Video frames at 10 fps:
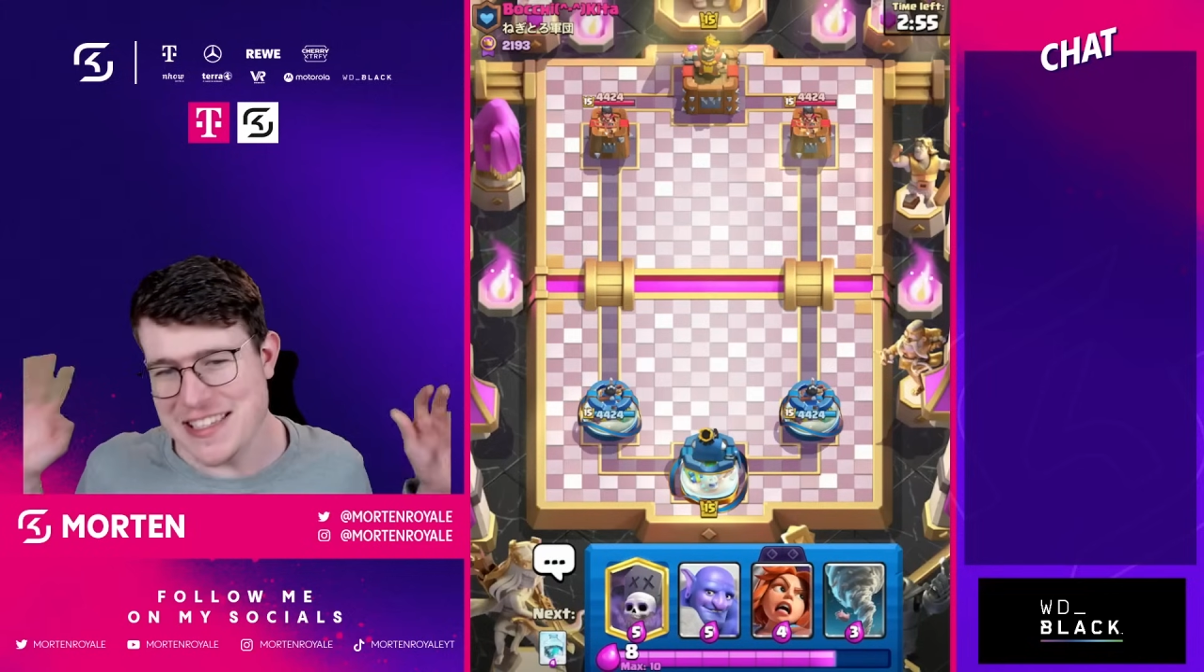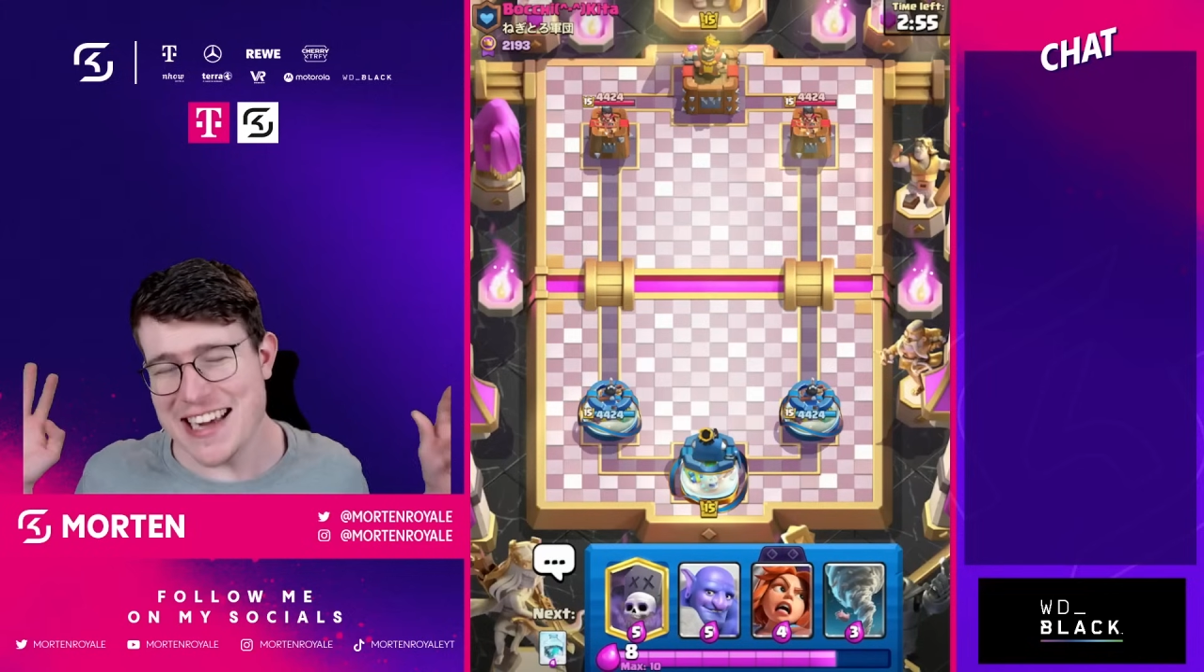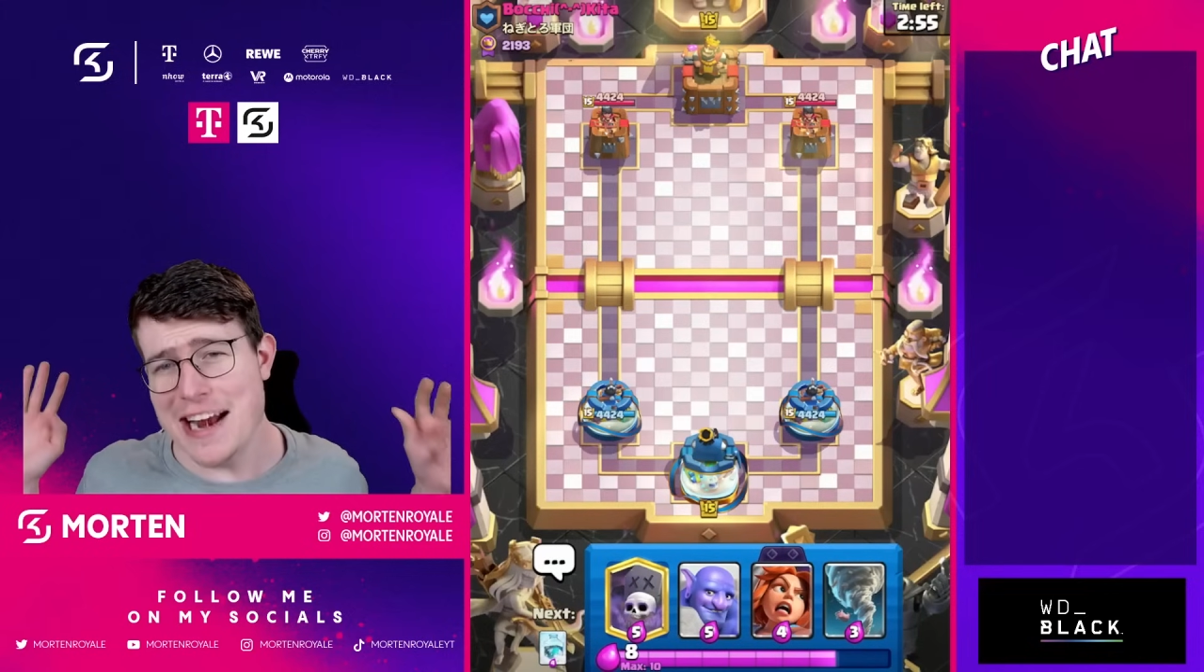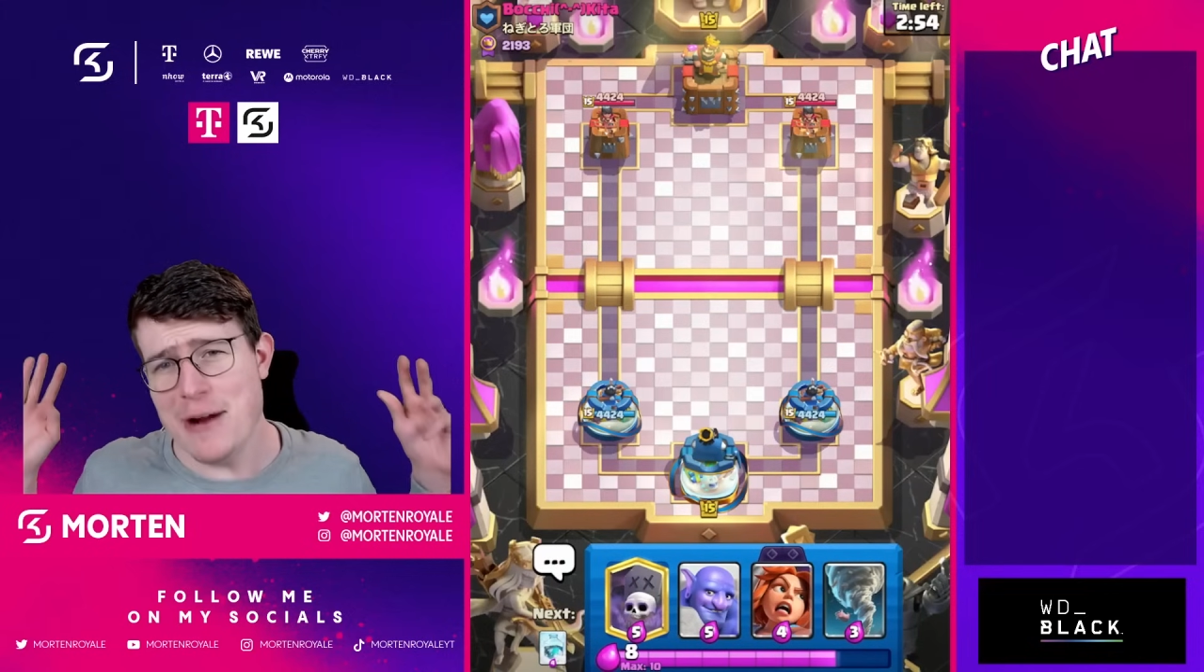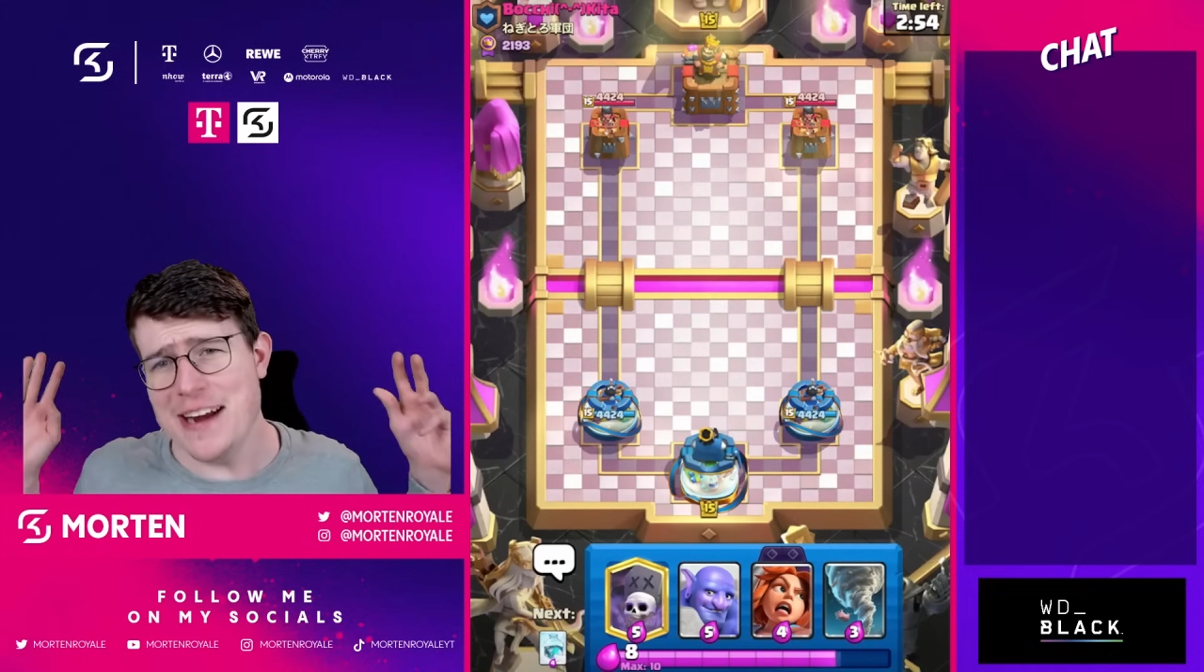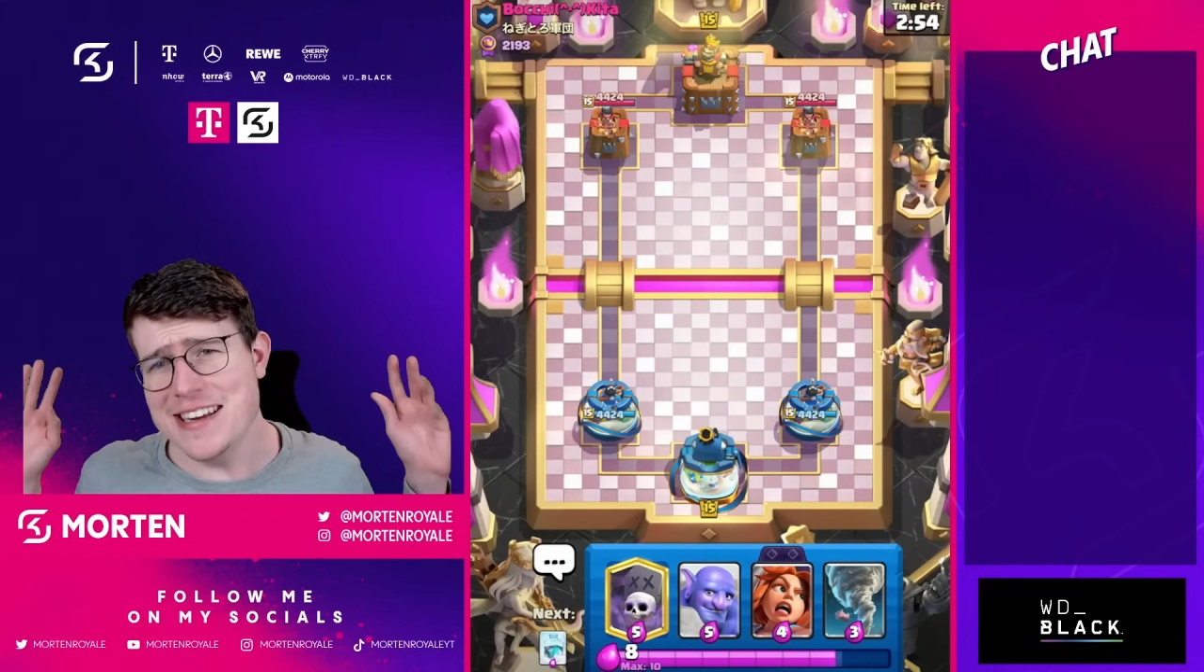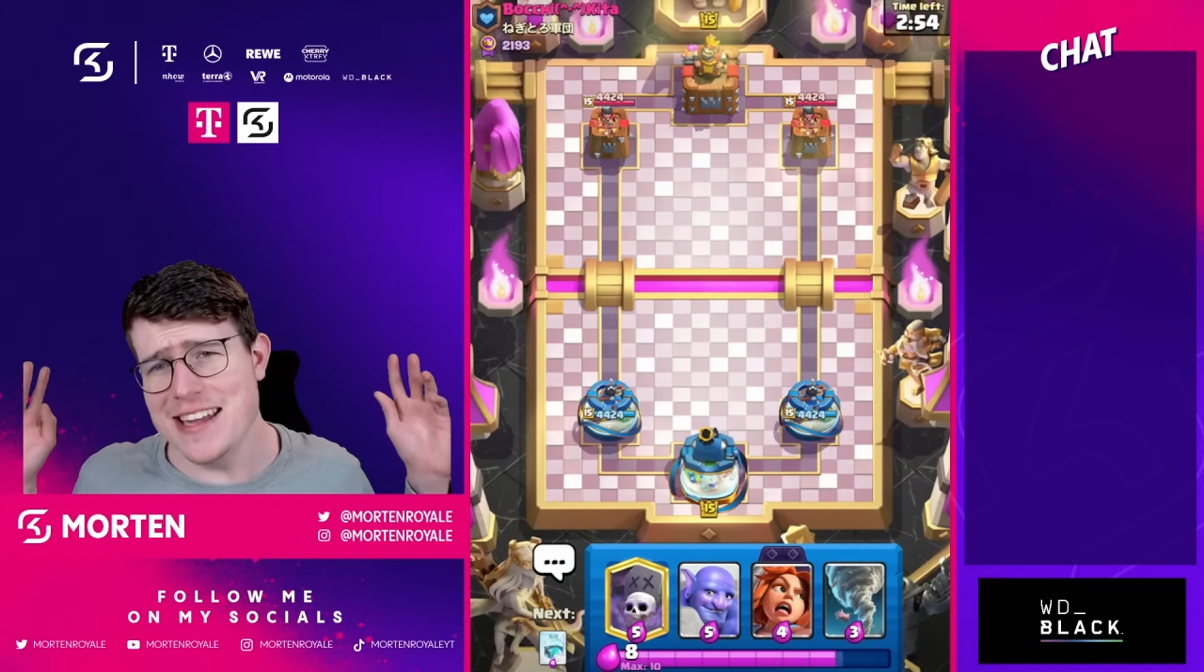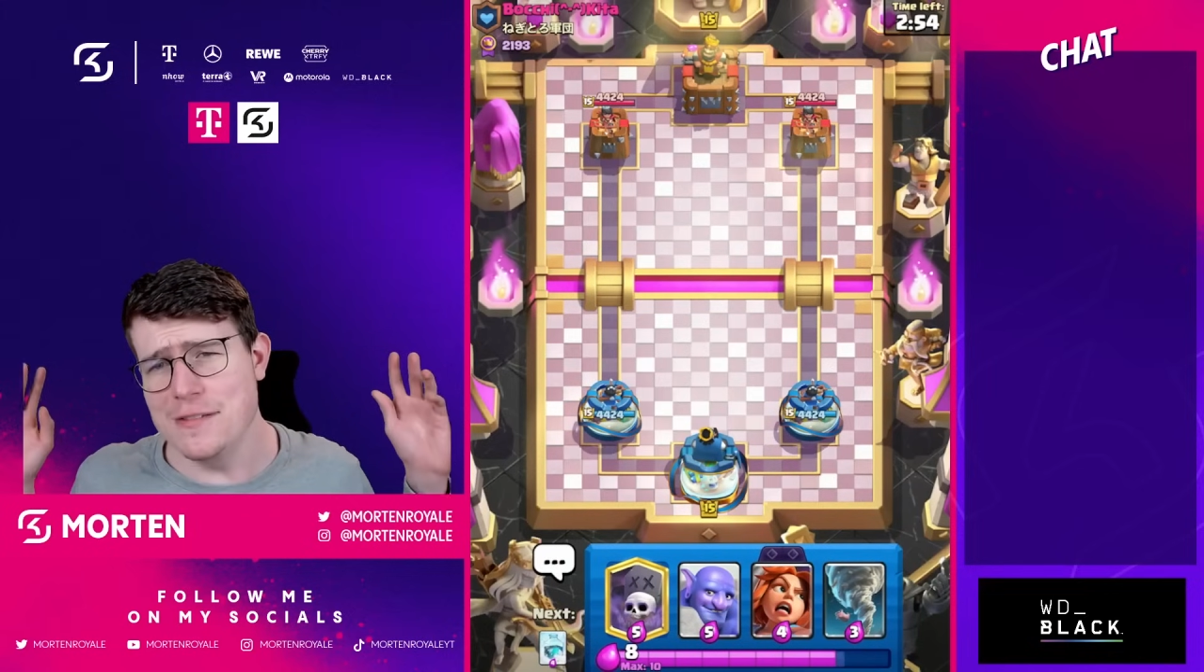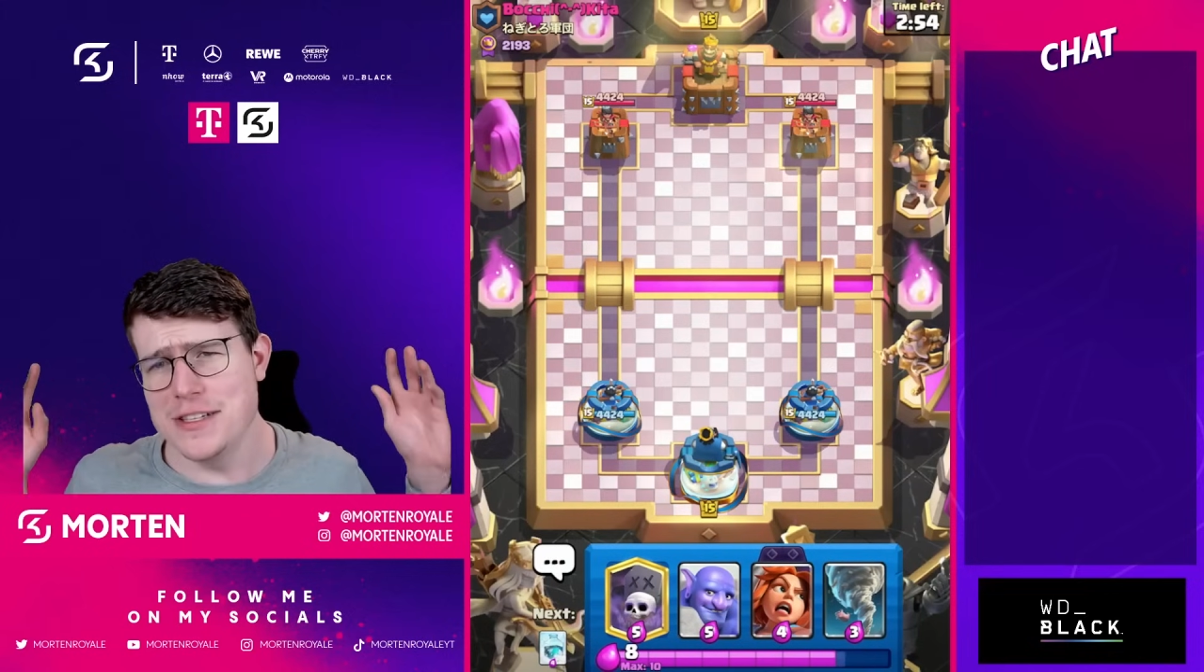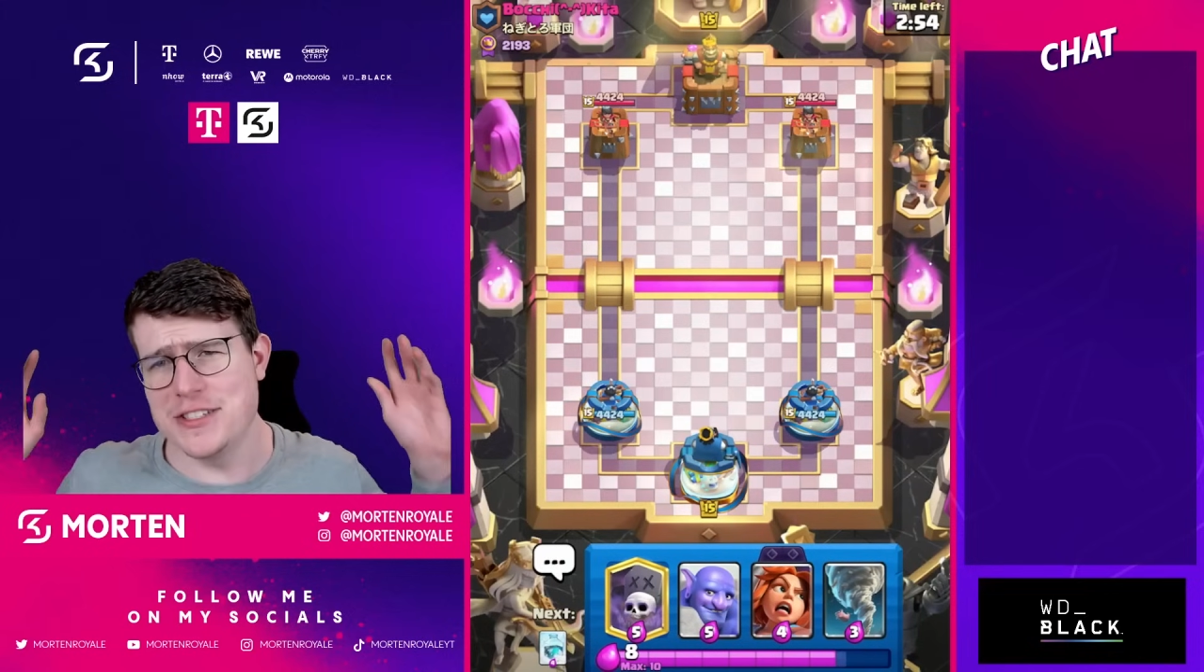again, we're on a level,